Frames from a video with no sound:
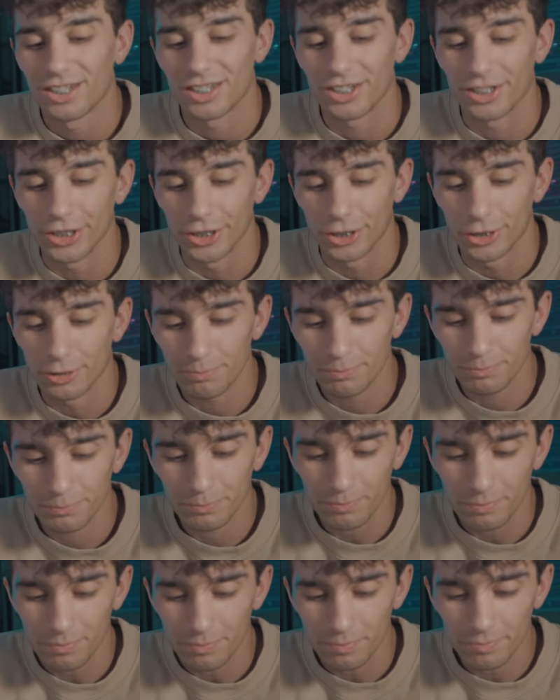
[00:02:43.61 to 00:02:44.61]
You know?
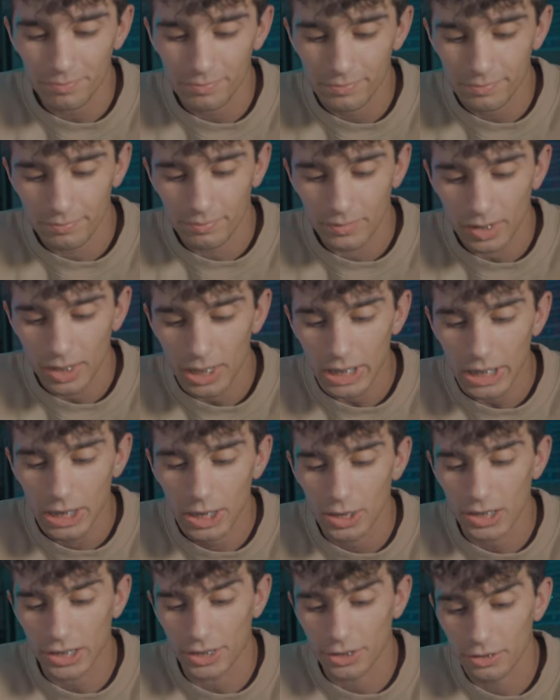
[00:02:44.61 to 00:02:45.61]

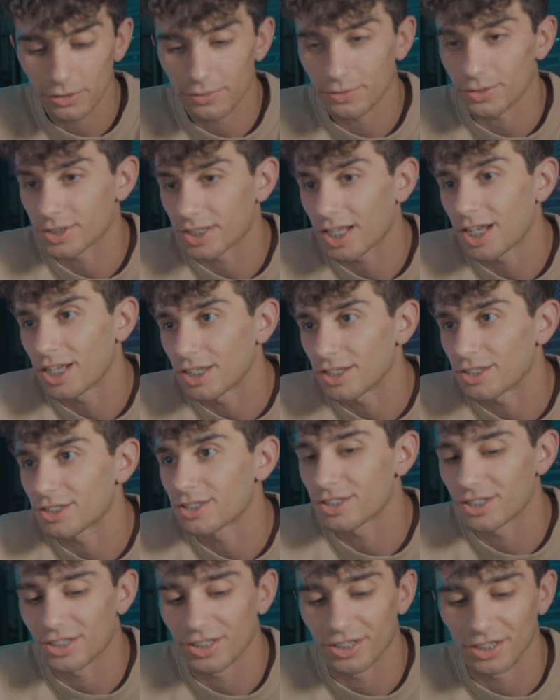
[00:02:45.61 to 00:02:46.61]
Like, good for Stannis,